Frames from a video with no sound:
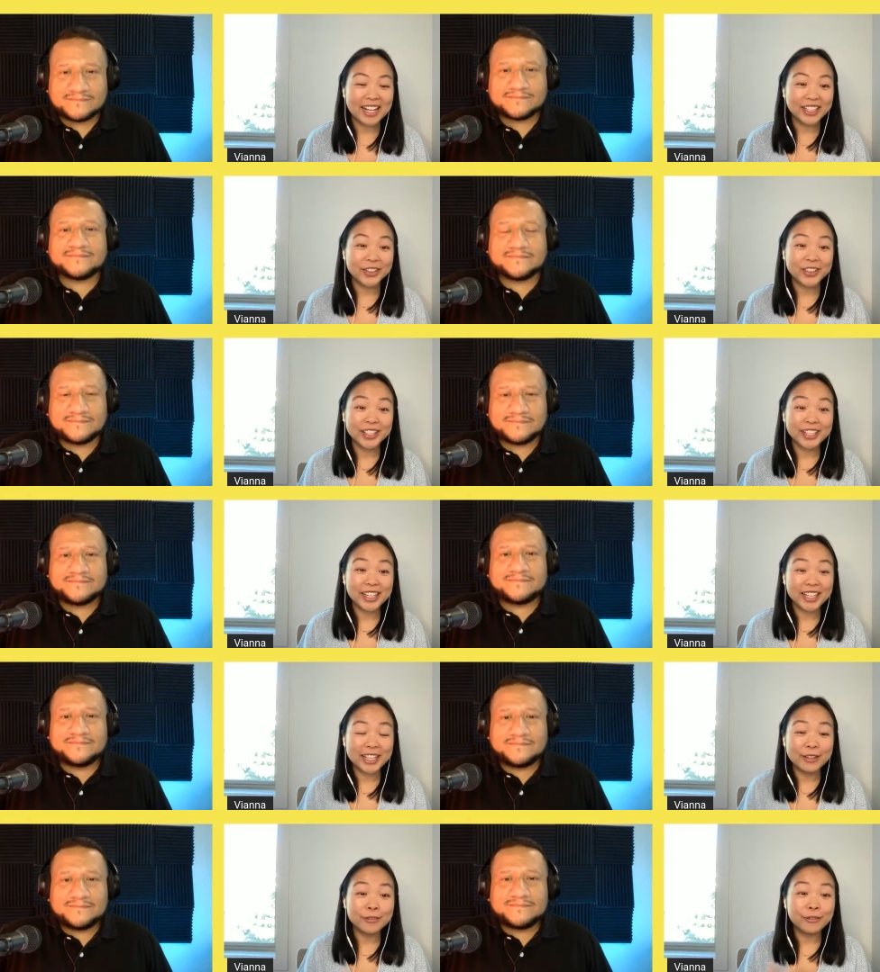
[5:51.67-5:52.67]
Speaker 1: you could
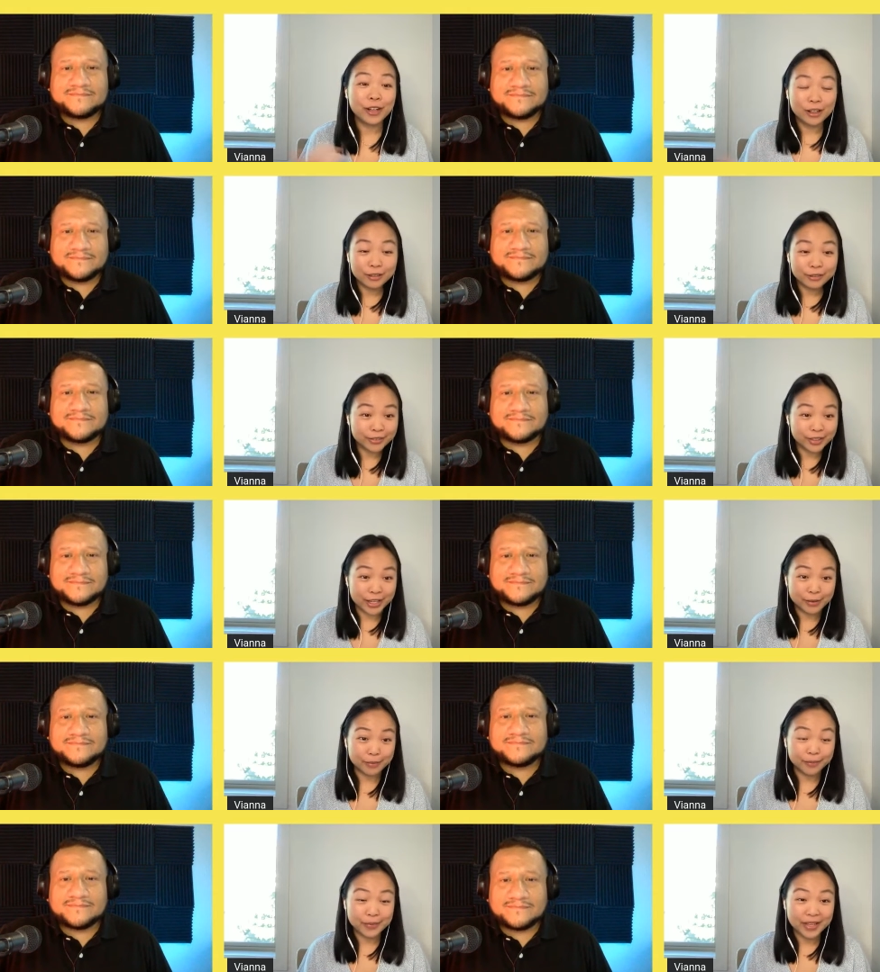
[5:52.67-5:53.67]
involve
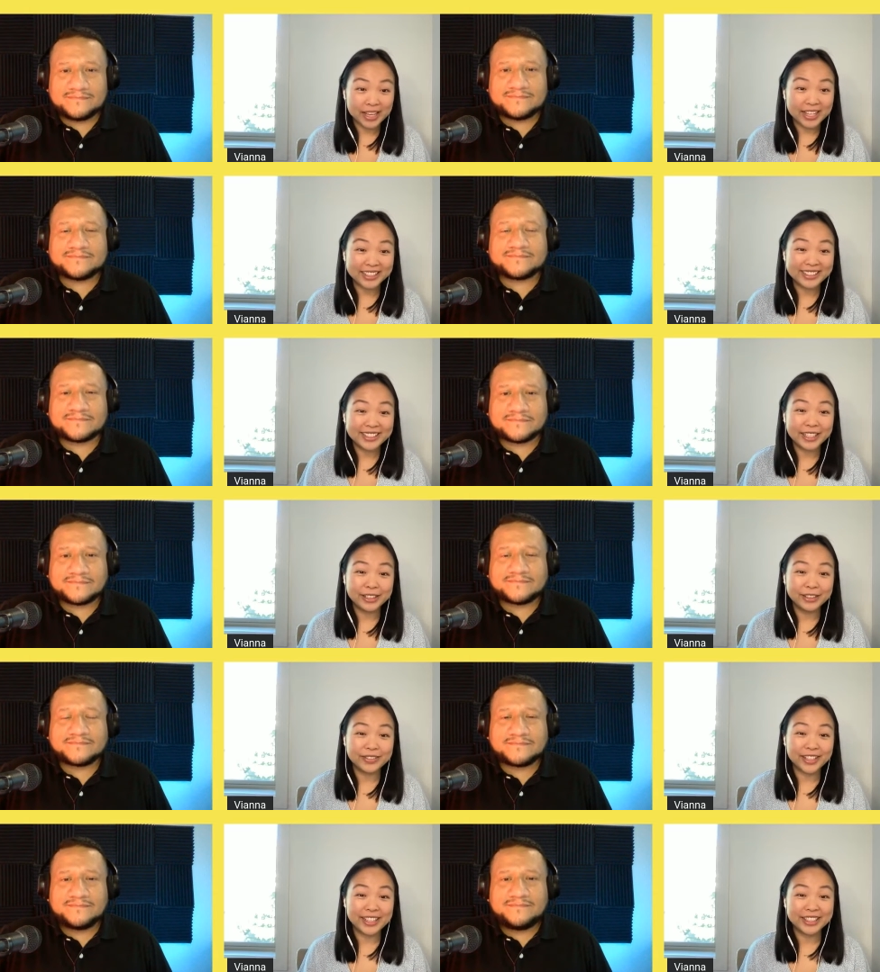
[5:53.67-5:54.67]
them instead
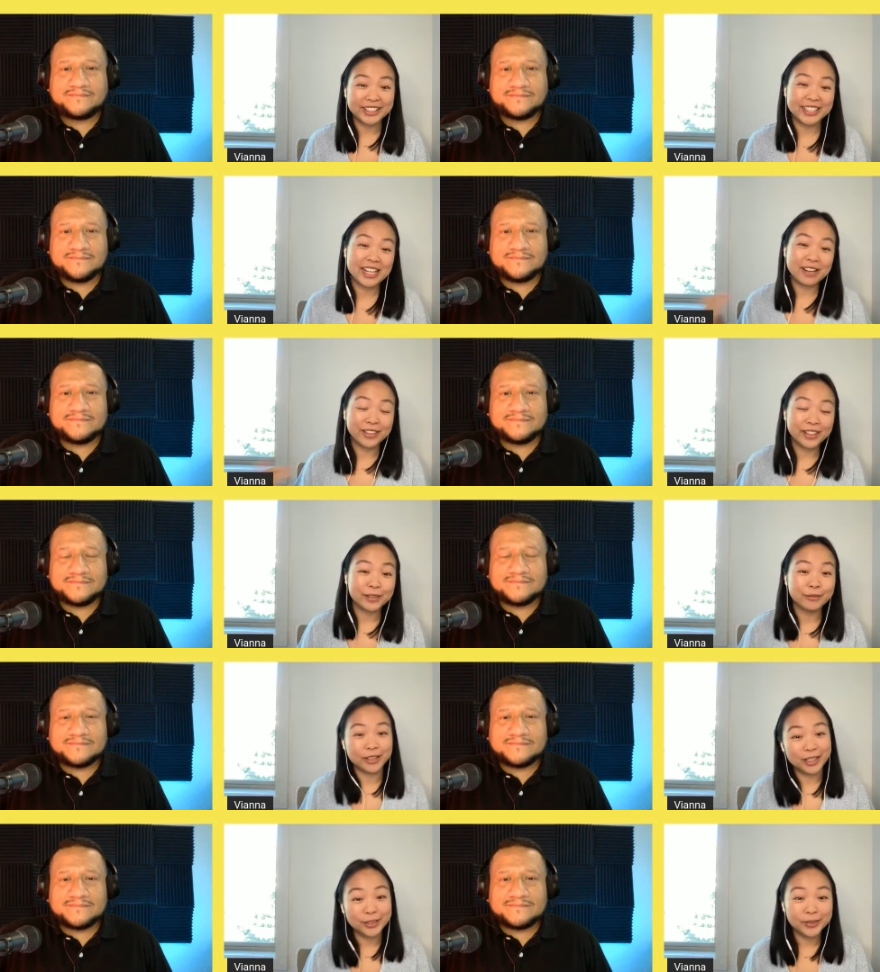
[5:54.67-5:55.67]
of like just having
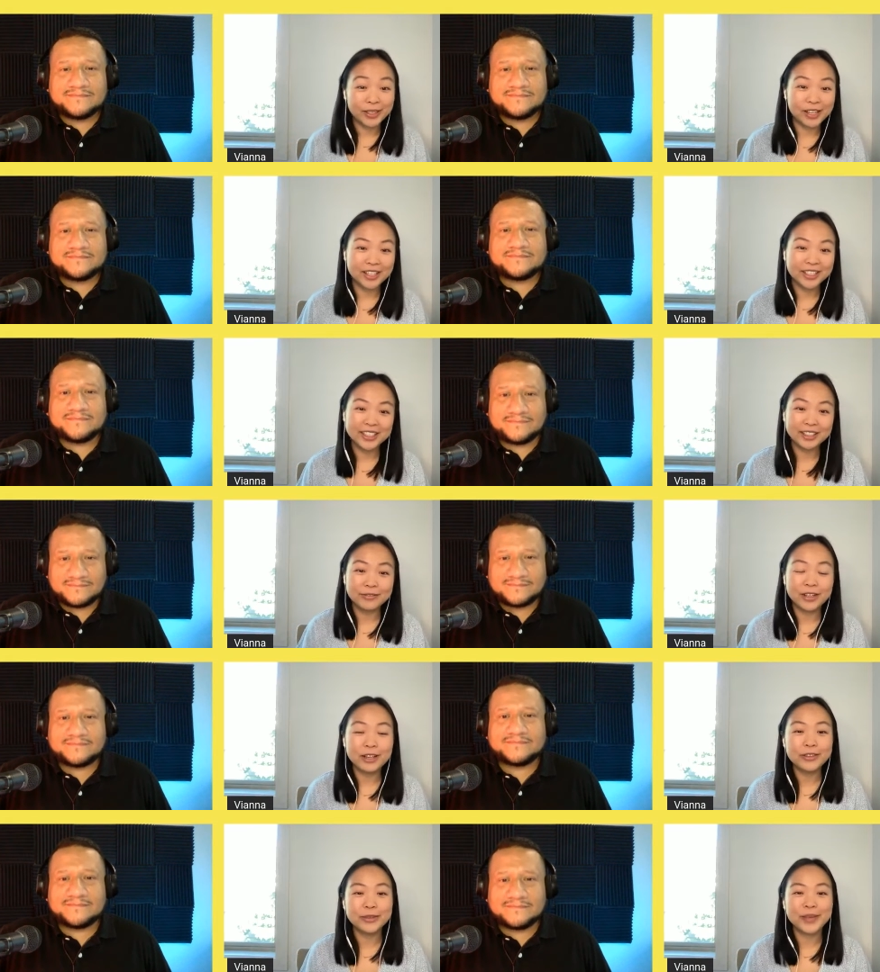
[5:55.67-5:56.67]
them follow along. You can
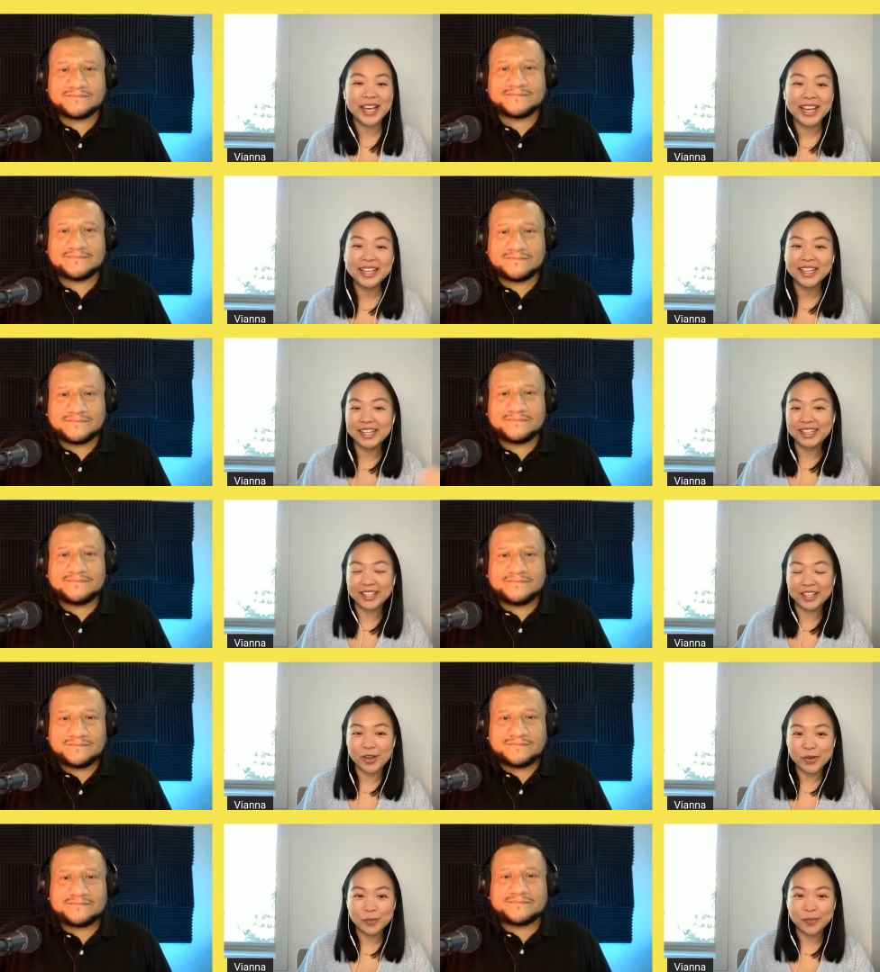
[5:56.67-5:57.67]
involve them. Hey,
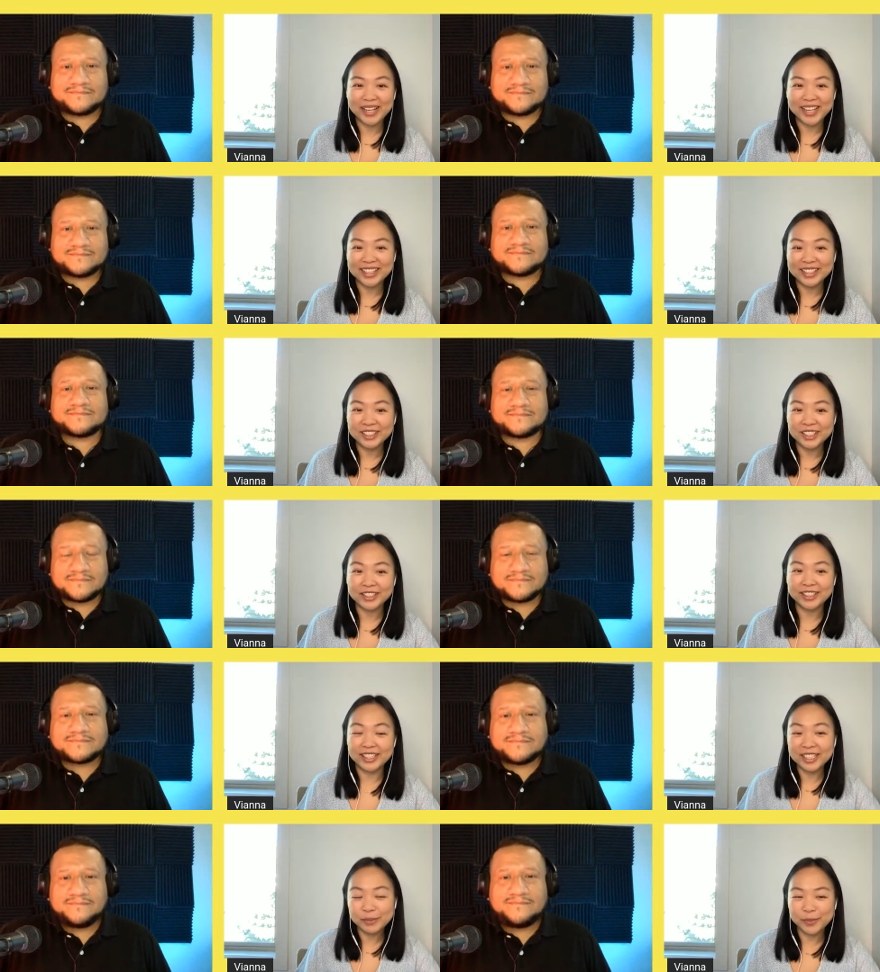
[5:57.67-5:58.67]
like, oh, bananas are
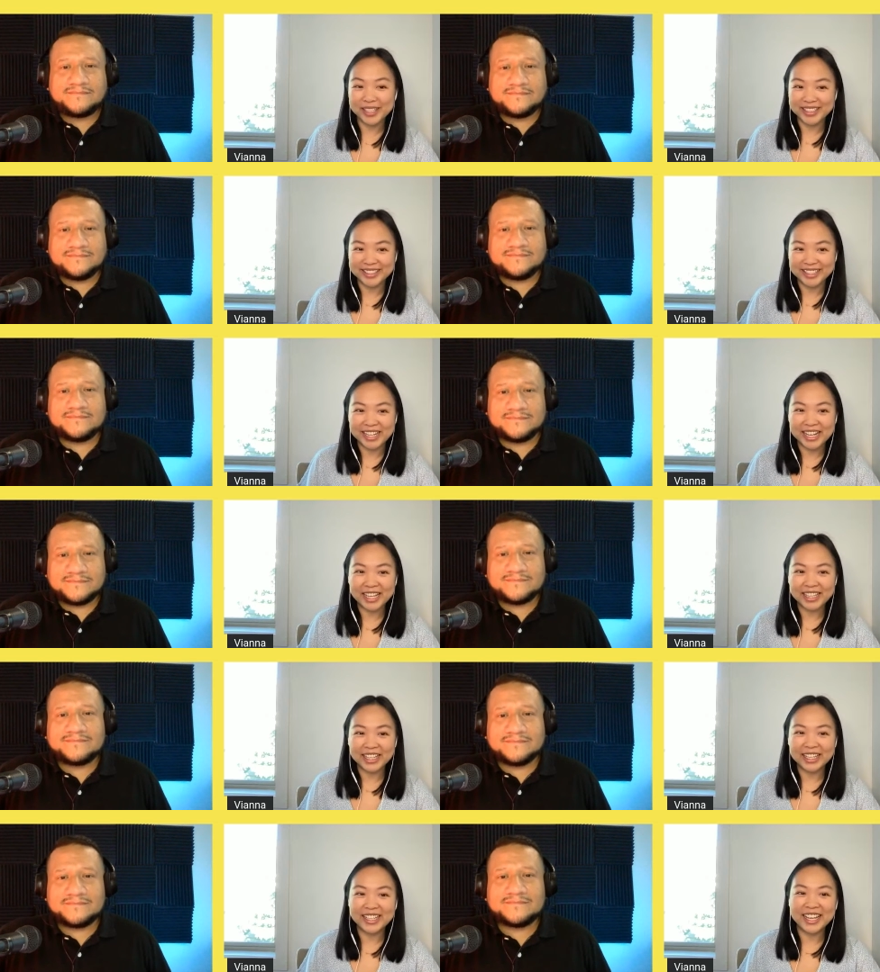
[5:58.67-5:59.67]
this price
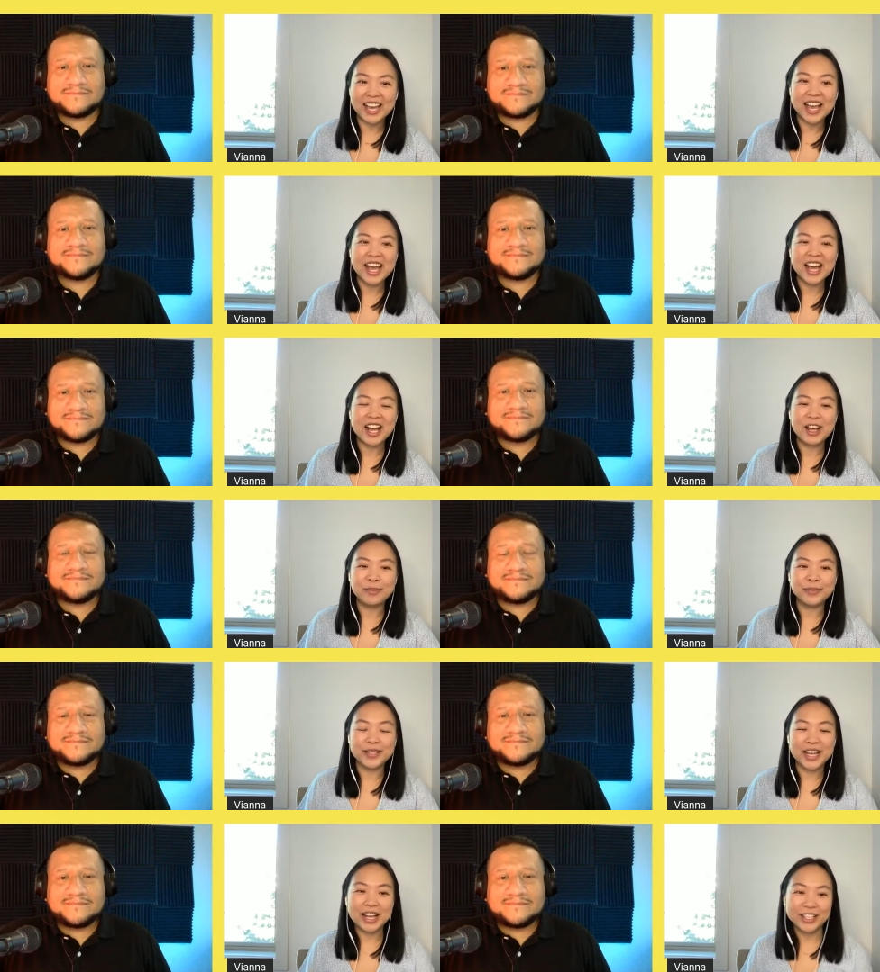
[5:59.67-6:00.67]
today. Like,
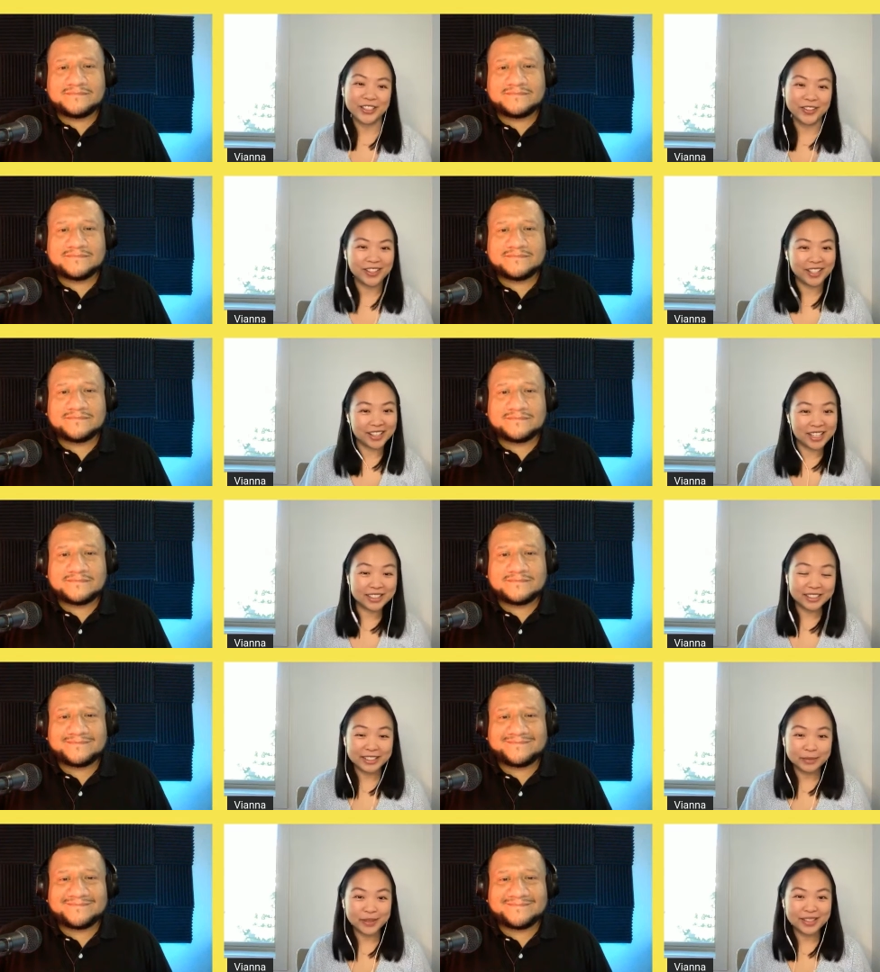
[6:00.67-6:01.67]
um, how, do you think
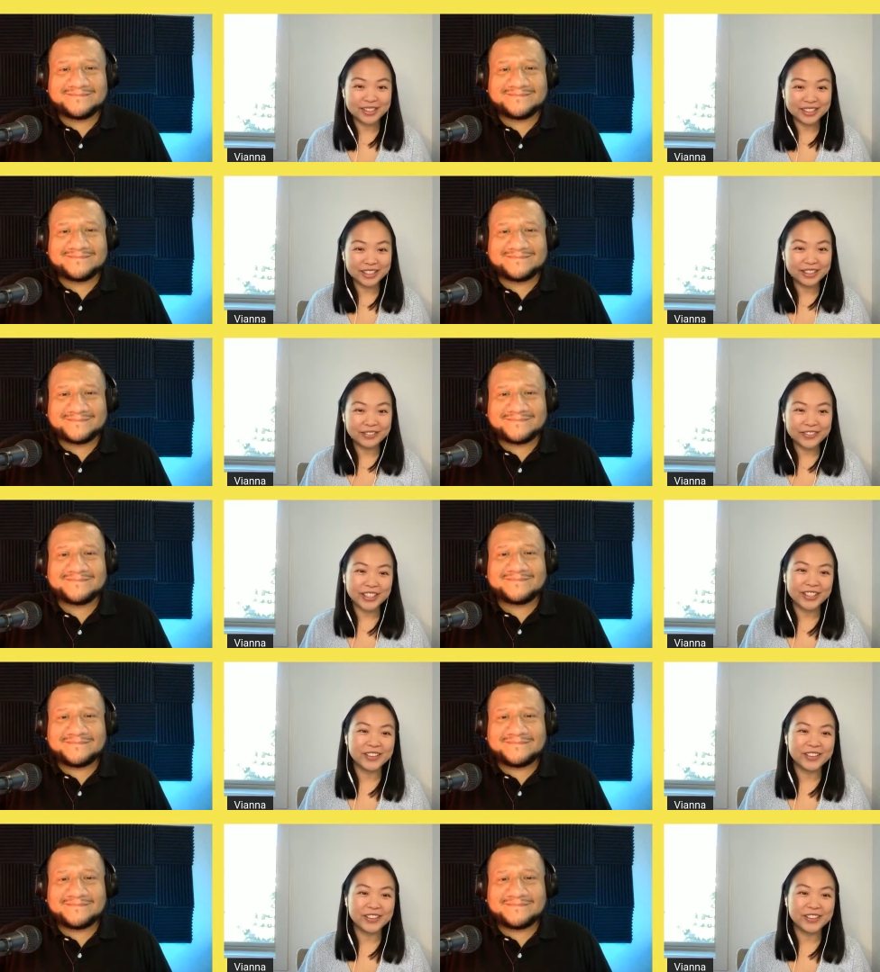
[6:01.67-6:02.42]
that's expensive? Do